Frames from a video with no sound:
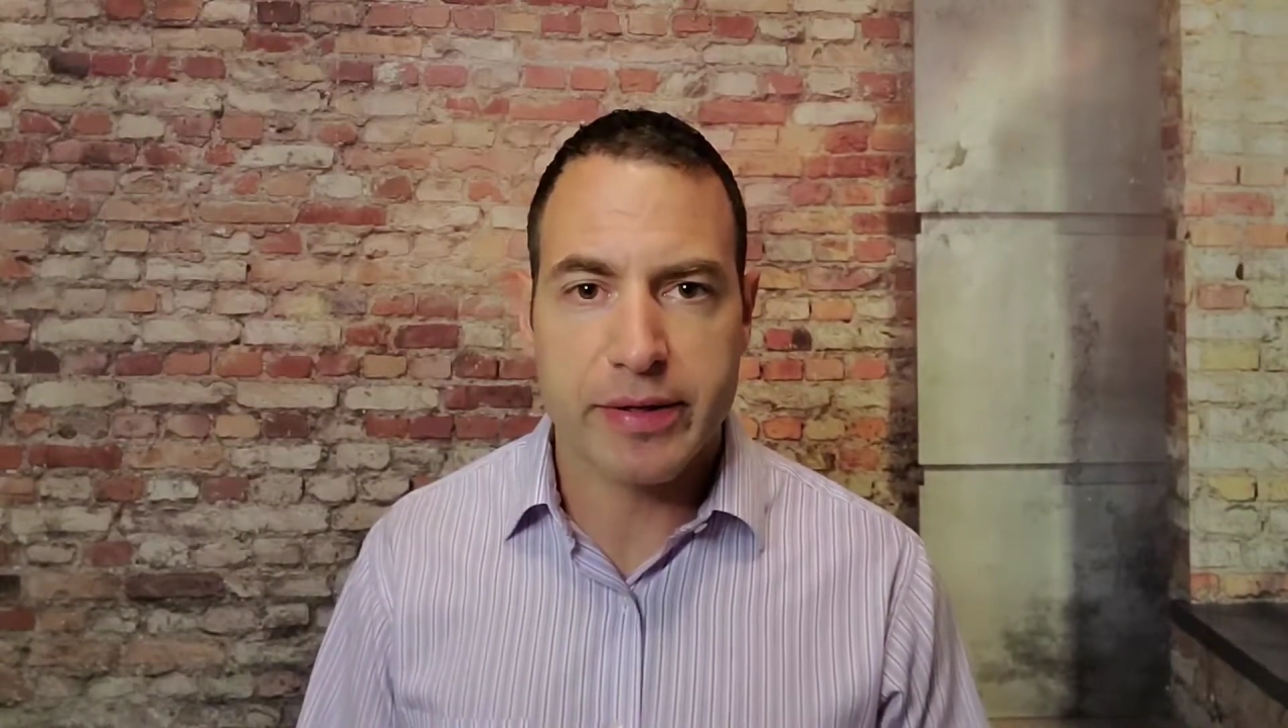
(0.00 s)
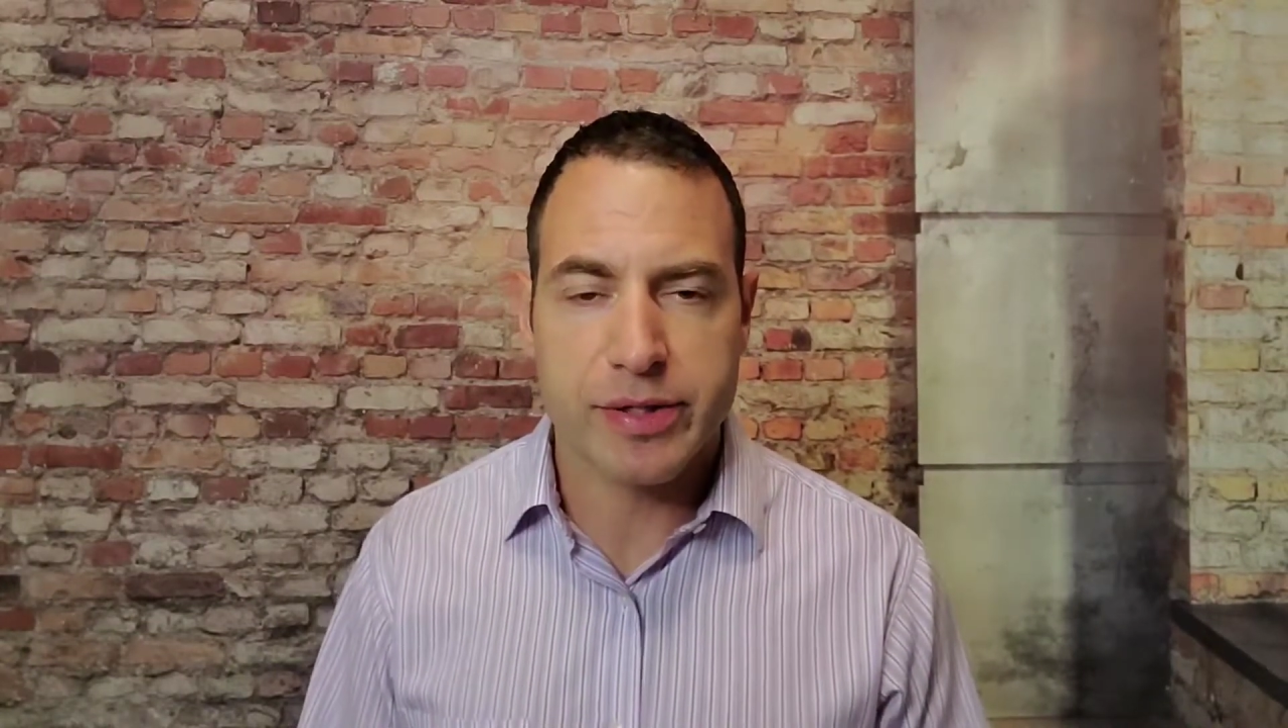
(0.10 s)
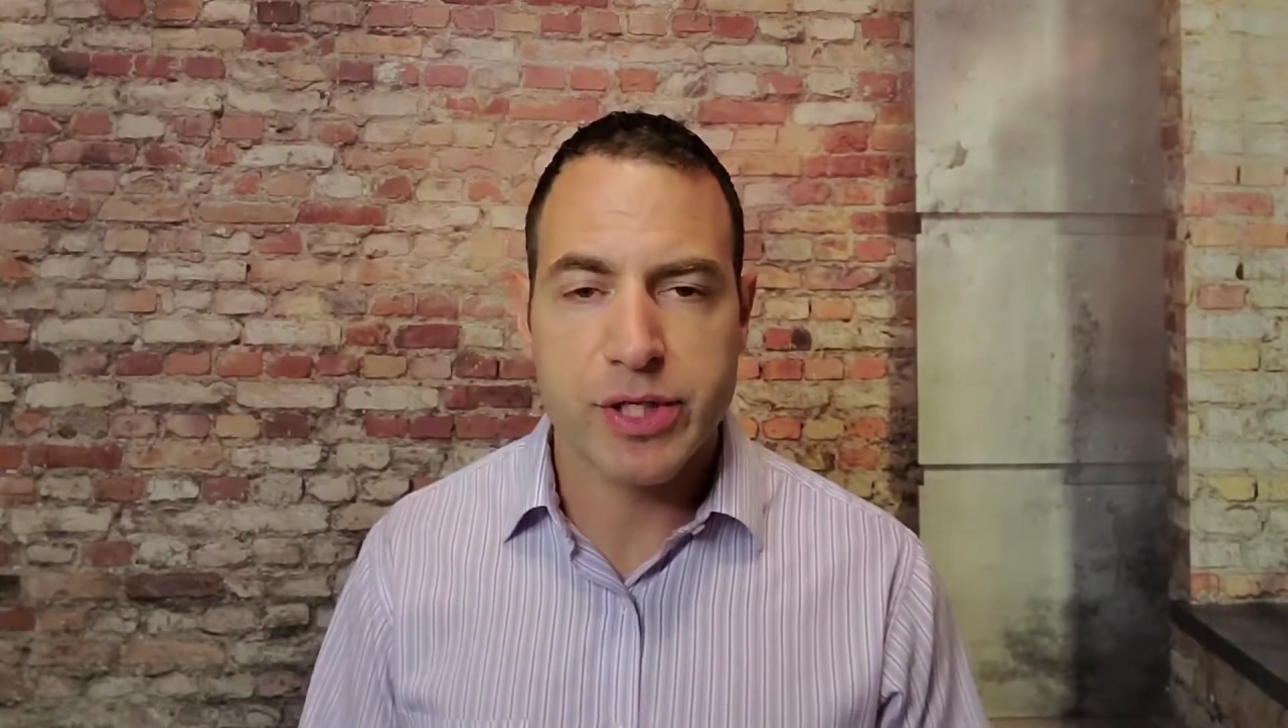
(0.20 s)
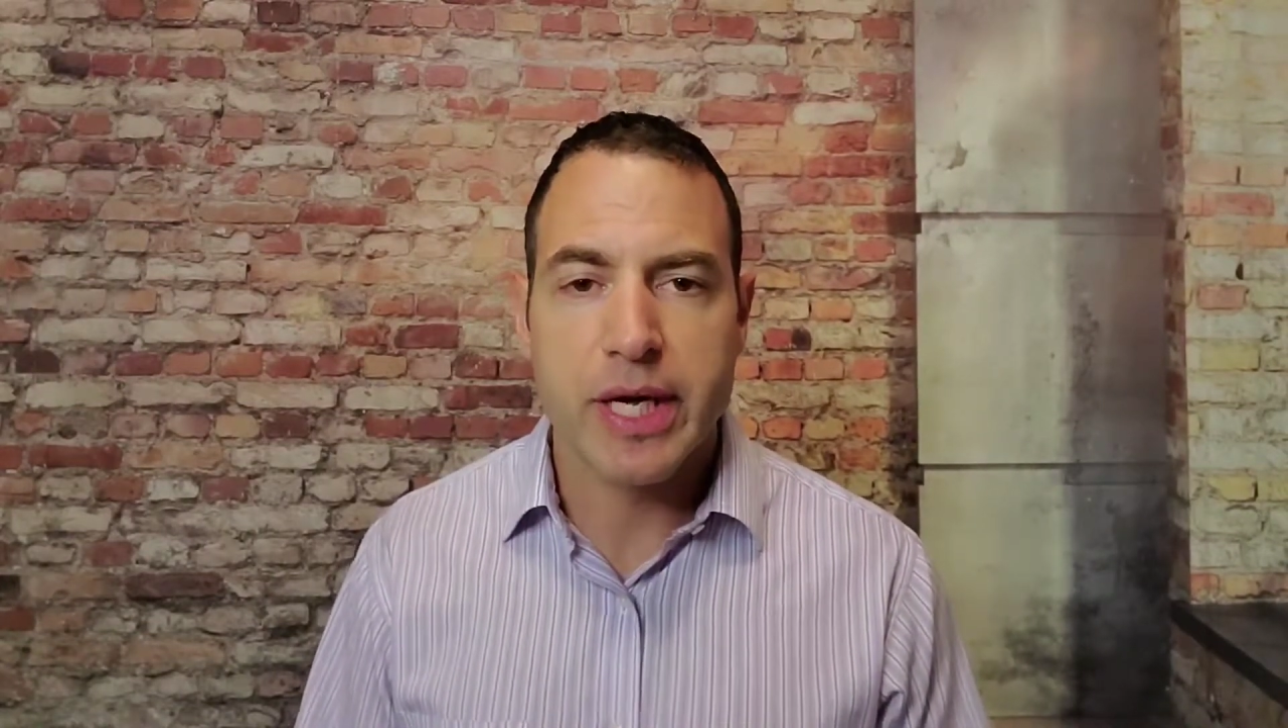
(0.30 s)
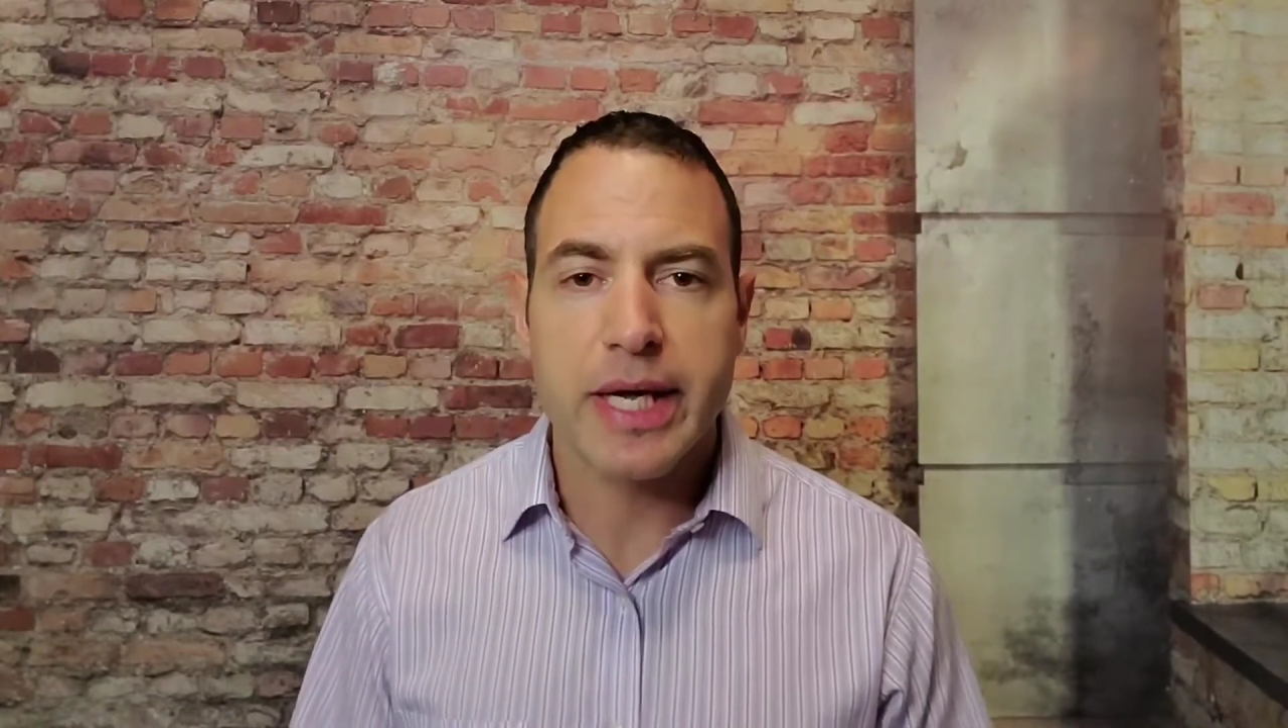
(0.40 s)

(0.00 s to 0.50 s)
this